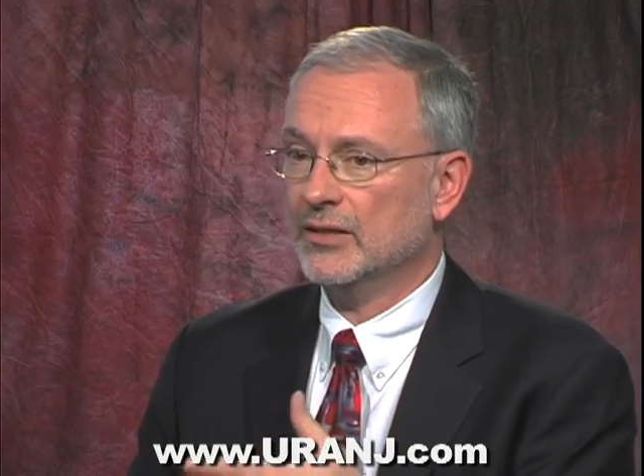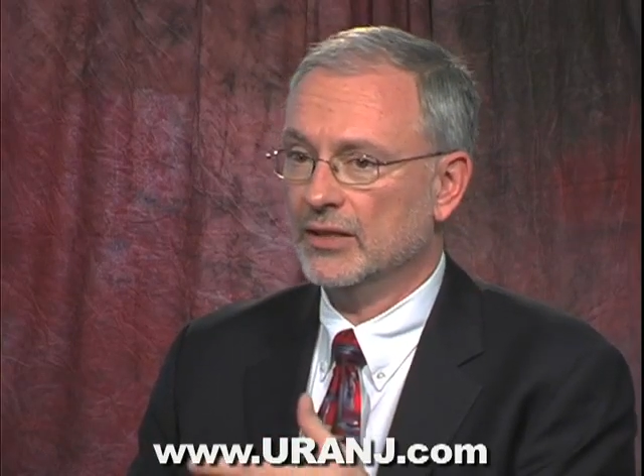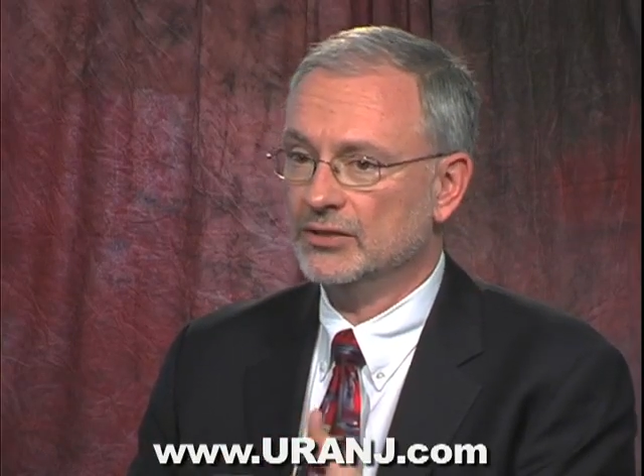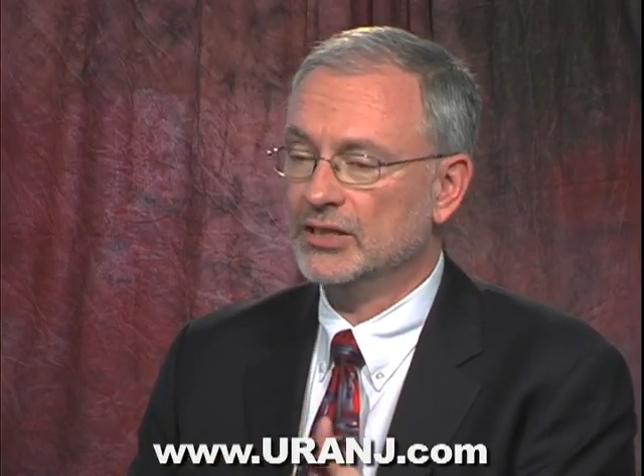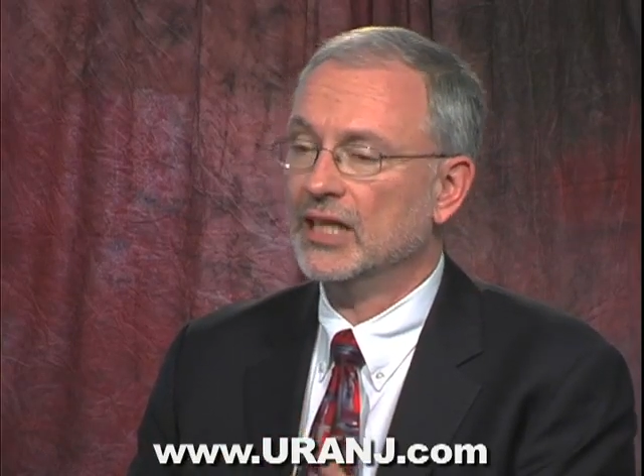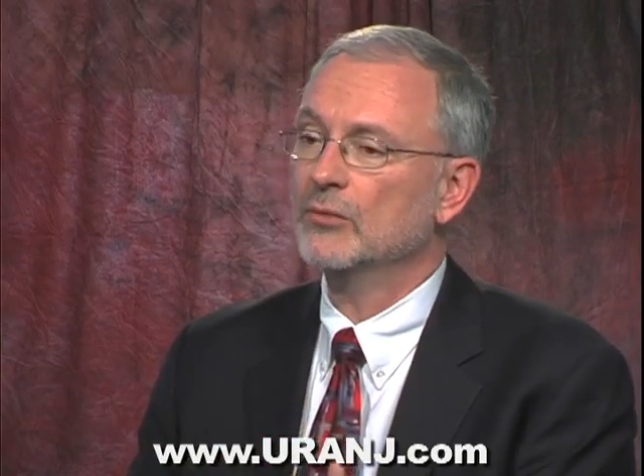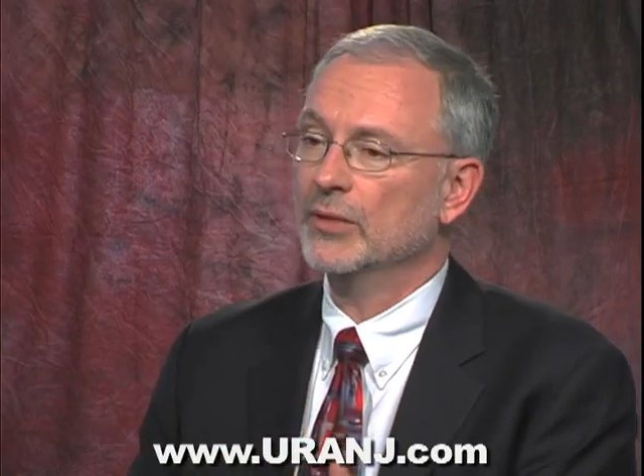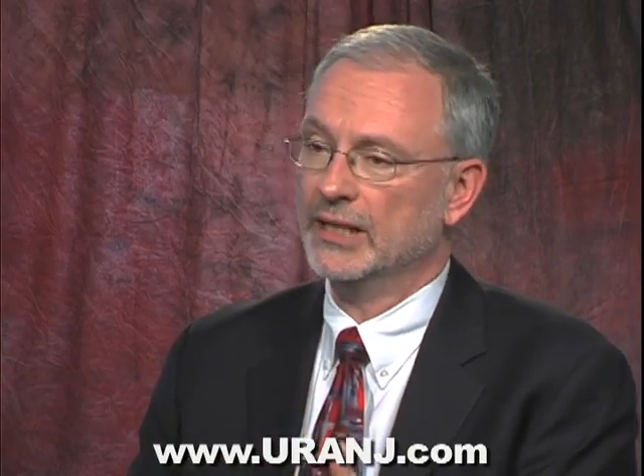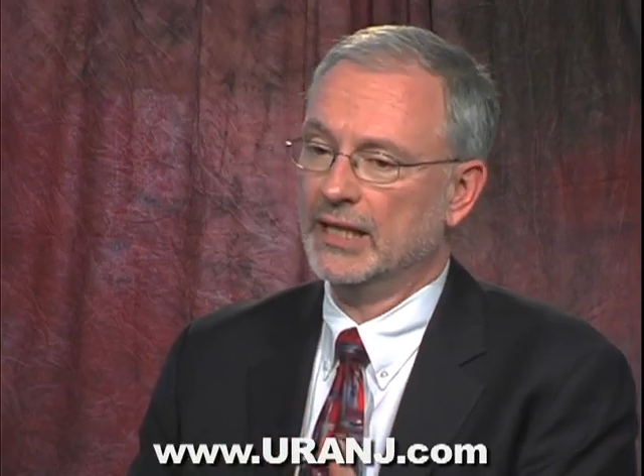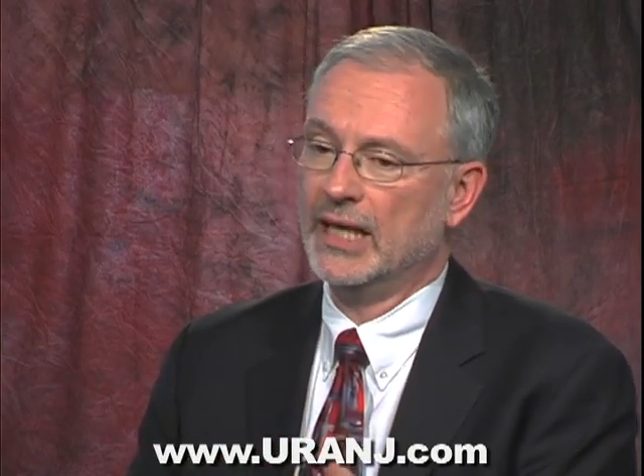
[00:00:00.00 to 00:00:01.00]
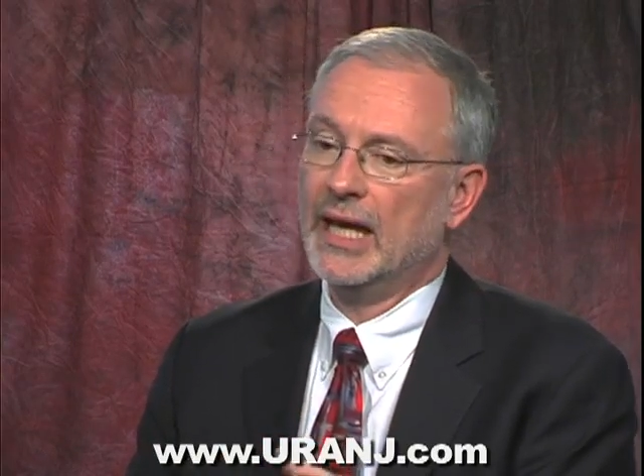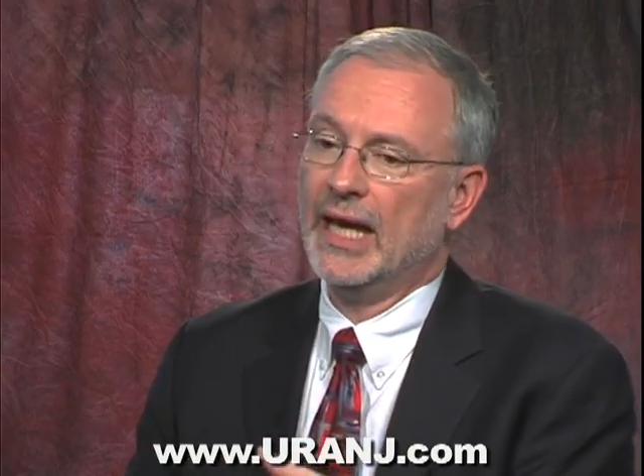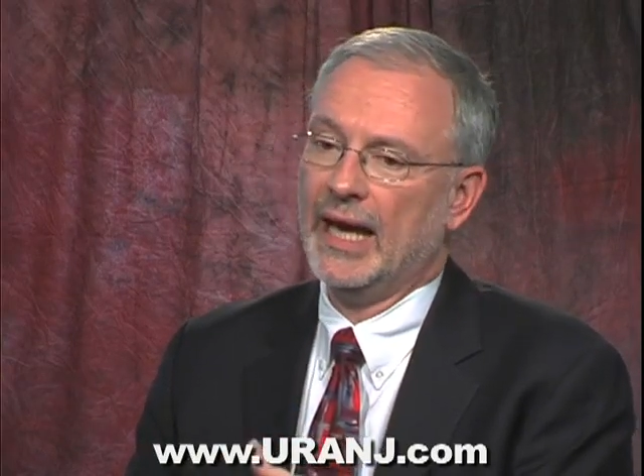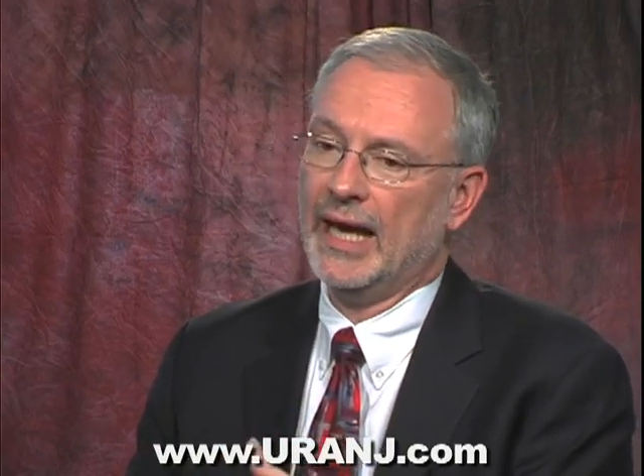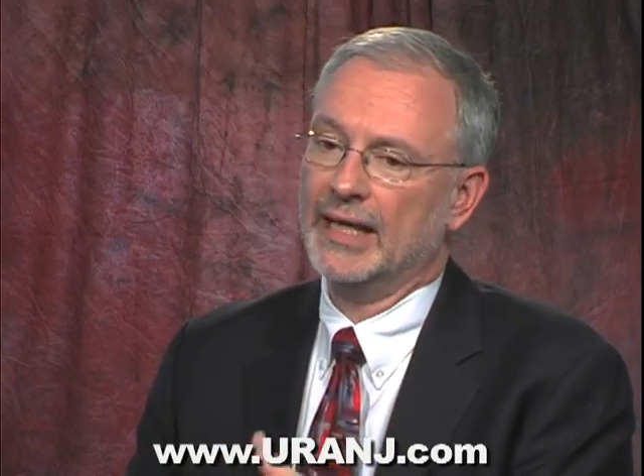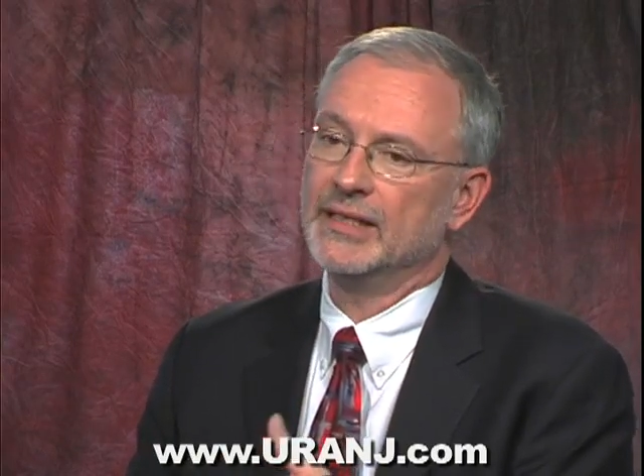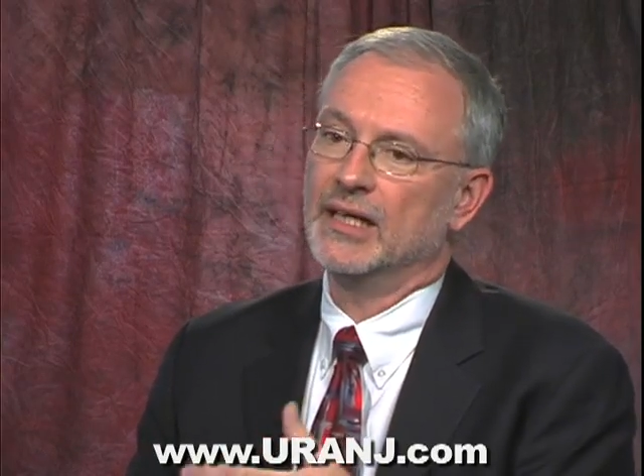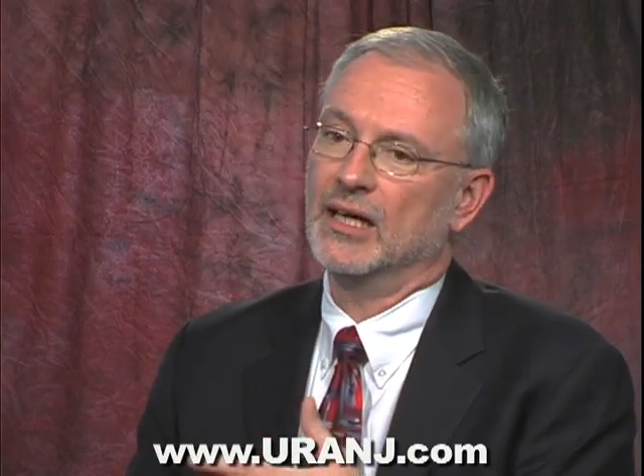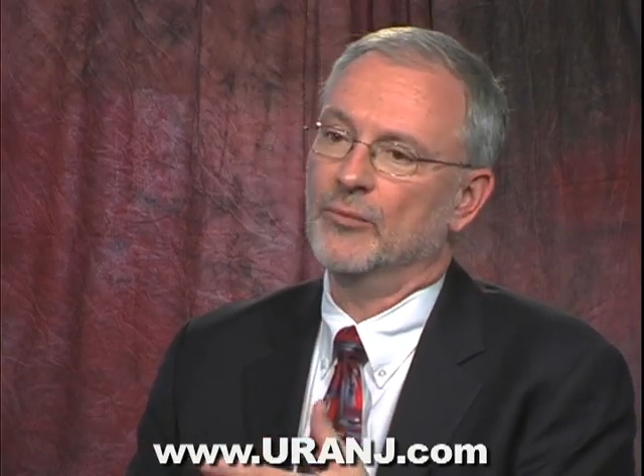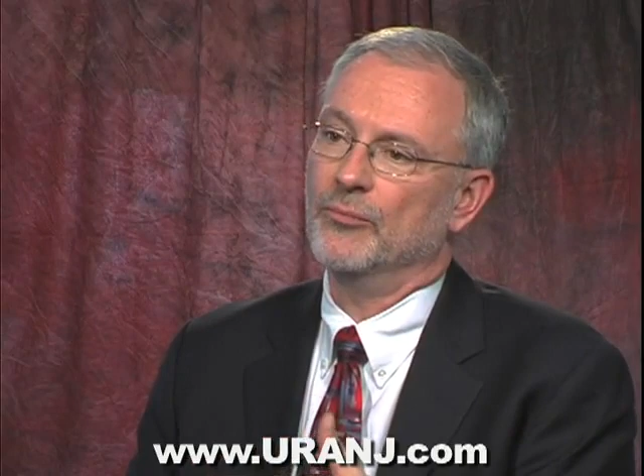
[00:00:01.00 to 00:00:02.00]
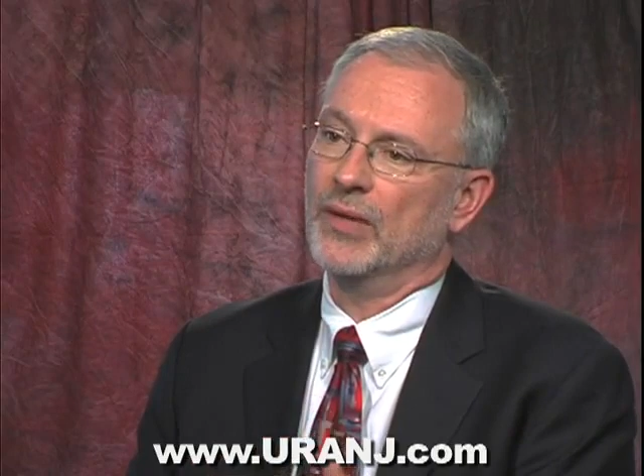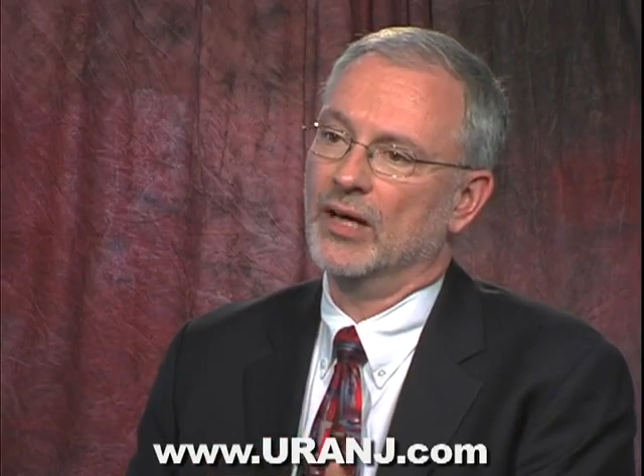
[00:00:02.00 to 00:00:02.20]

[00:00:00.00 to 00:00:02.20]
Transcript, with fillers: the gentleman had um,